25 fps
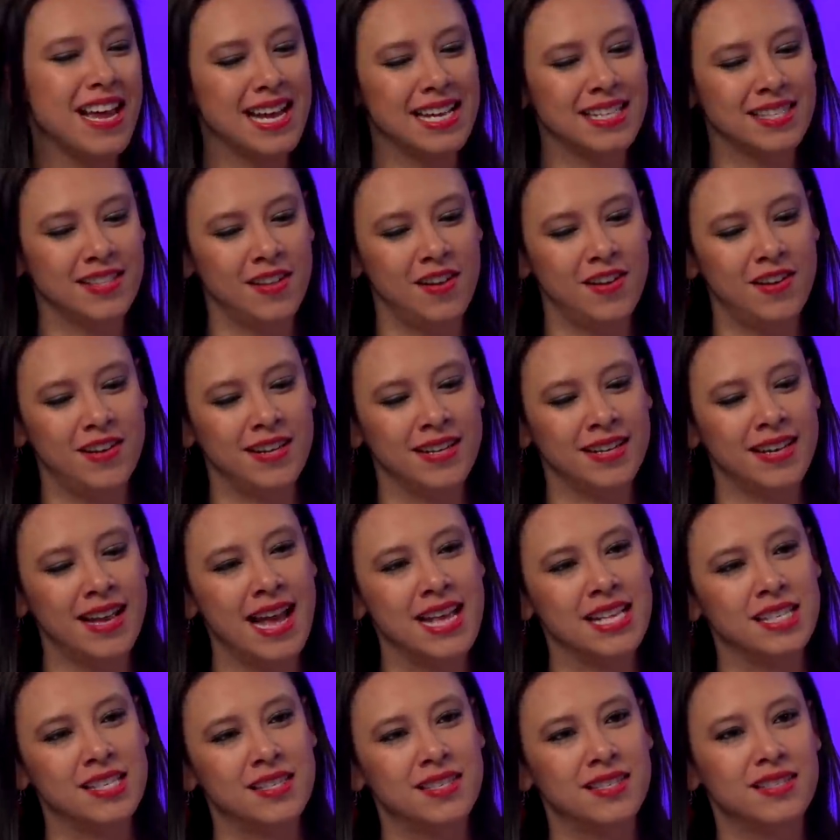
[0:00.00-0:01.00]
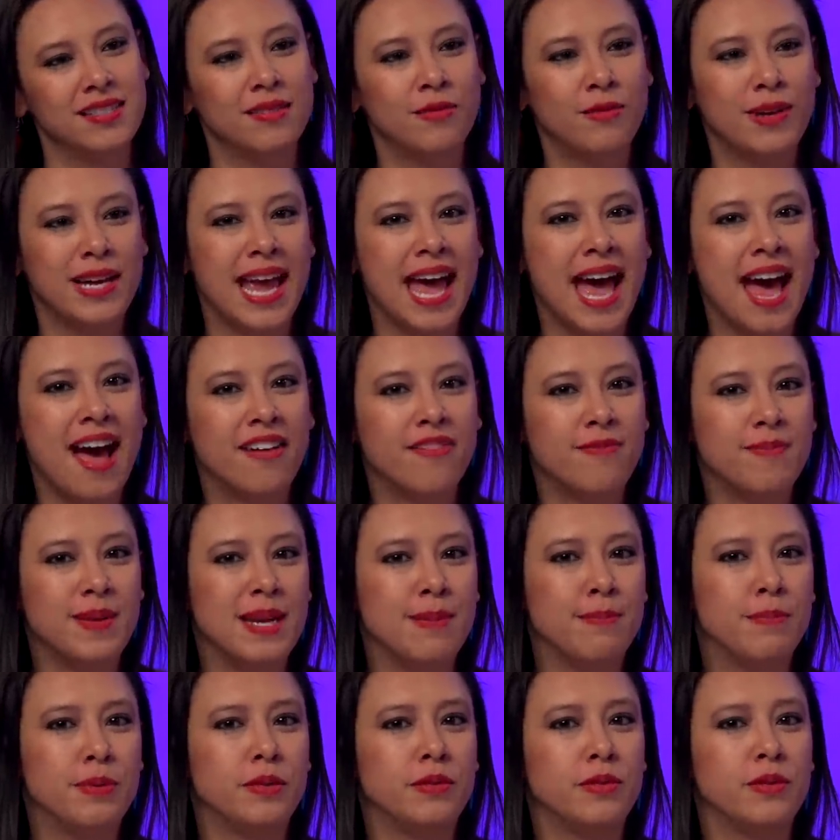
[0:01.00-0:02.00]
as long as we have
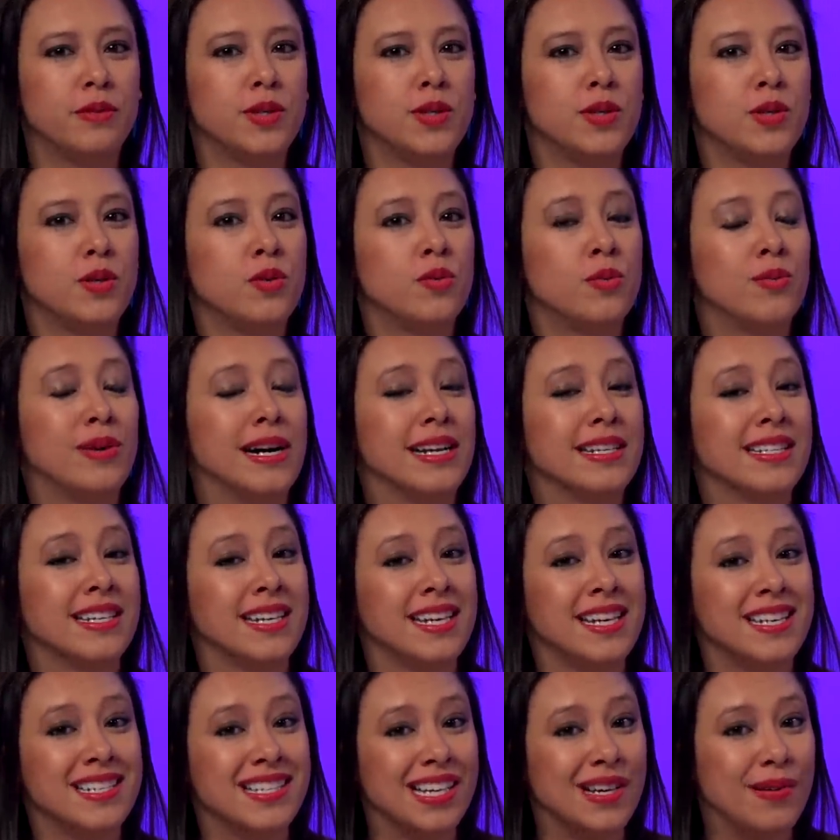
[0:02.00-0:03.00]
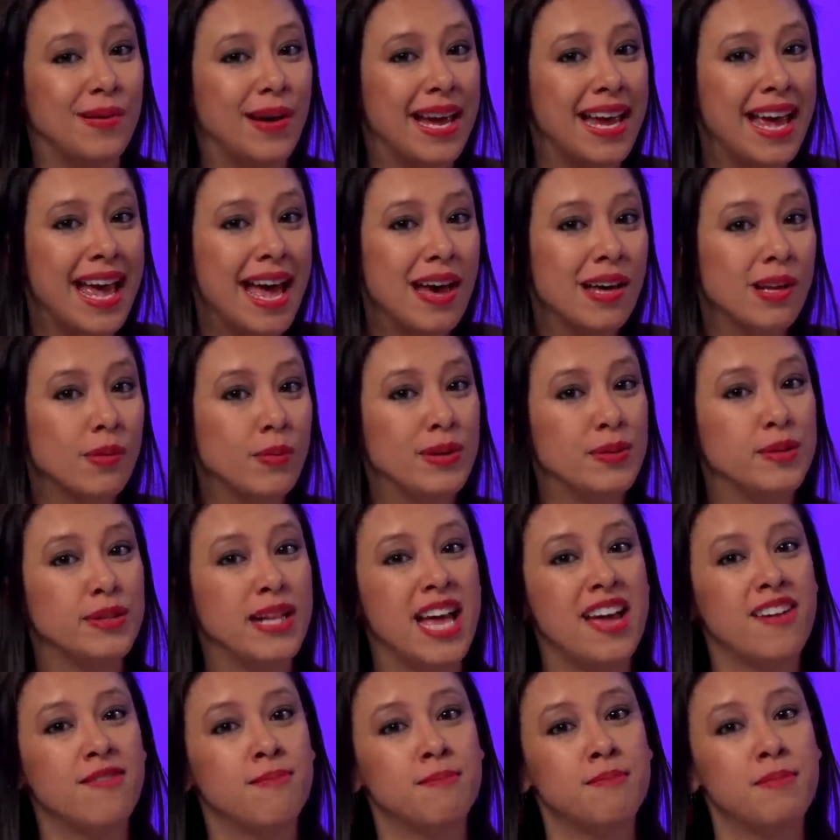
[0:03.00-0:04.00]
people who want an easy way out, we will
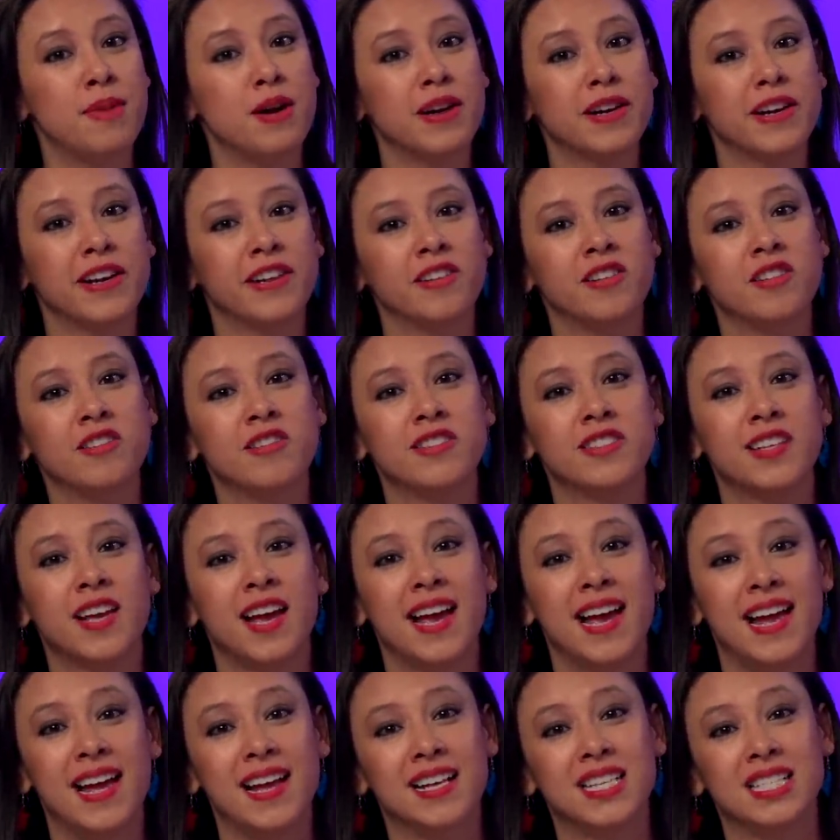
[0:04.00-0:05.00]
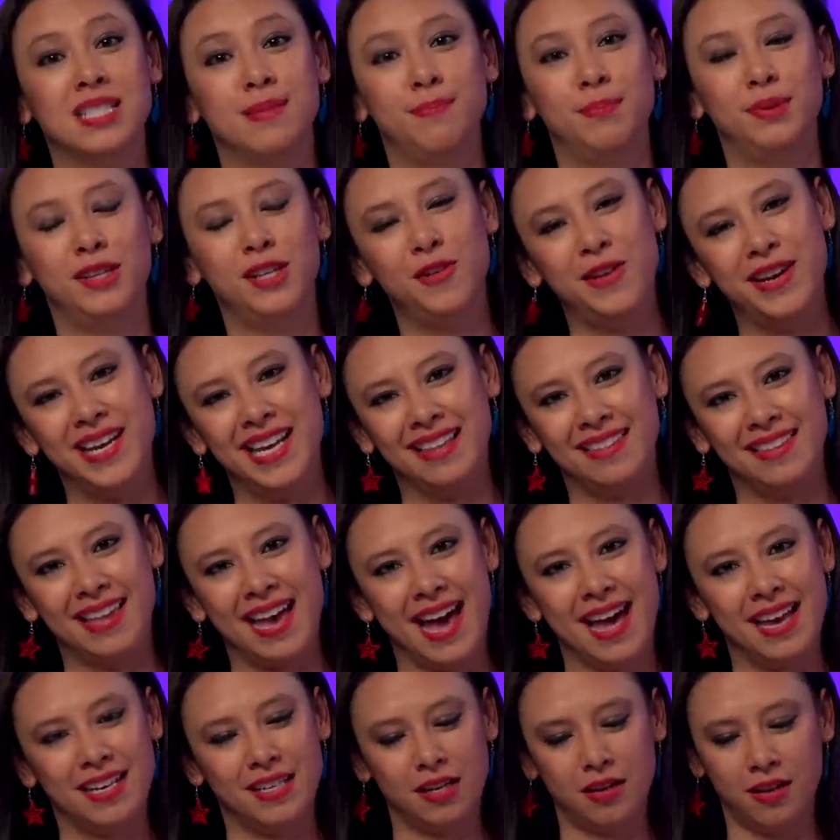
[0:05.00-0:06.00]
have marketers exploiting
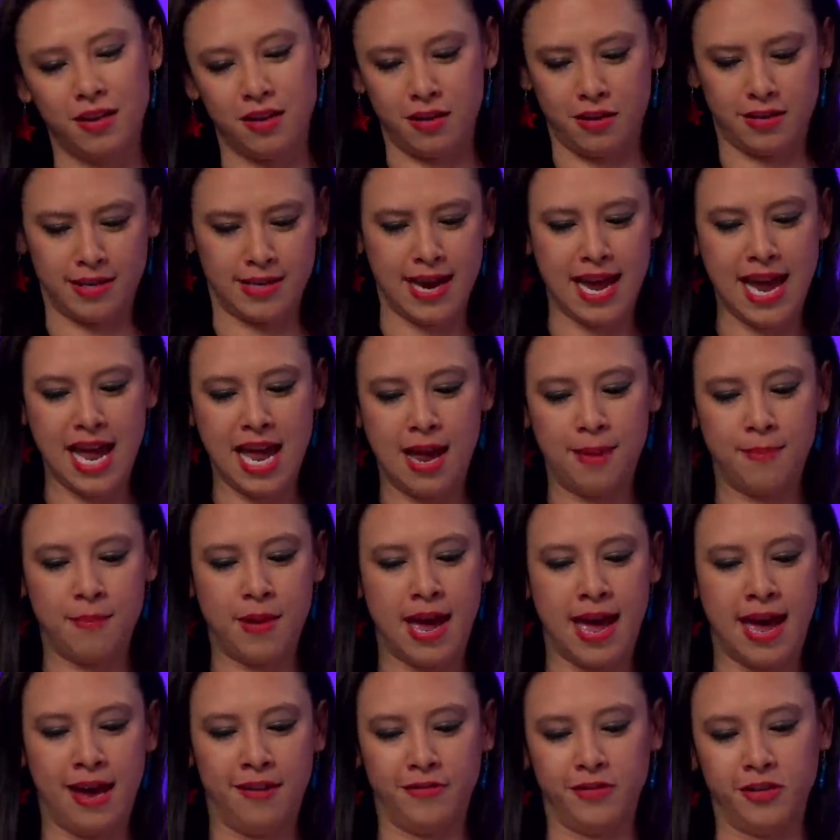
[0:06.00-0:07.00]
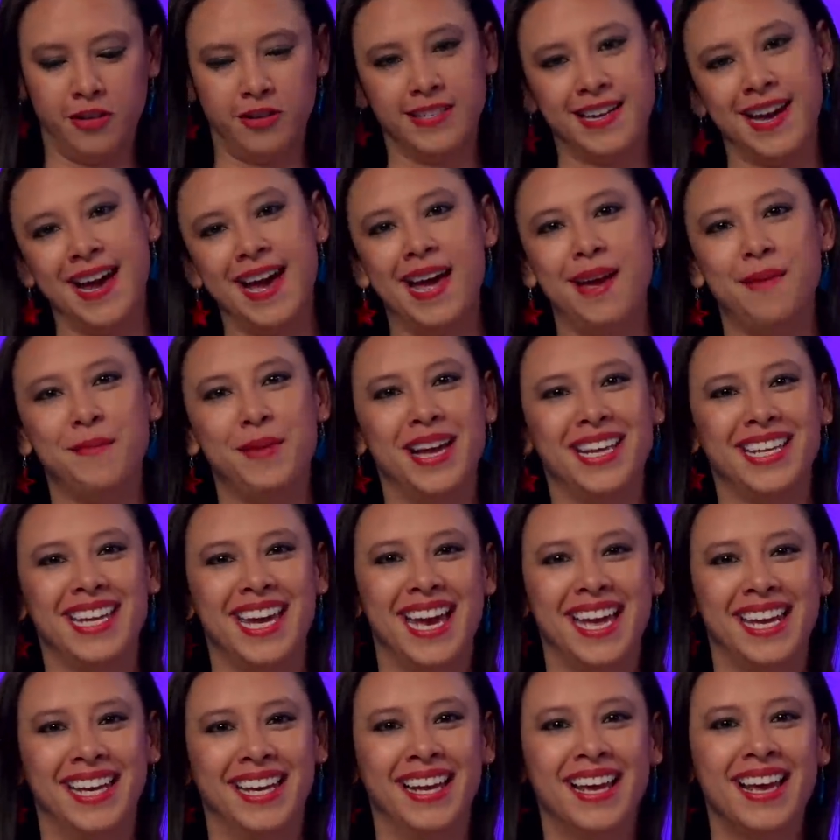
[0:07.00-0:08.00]
that time after time
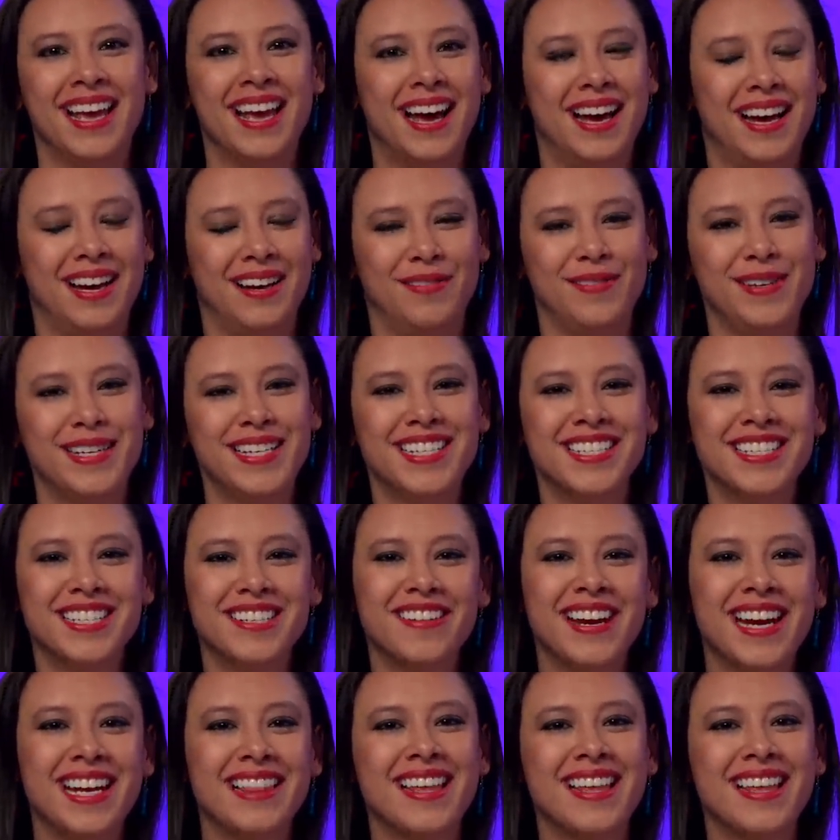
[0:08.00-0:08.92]
again, uh, which is great.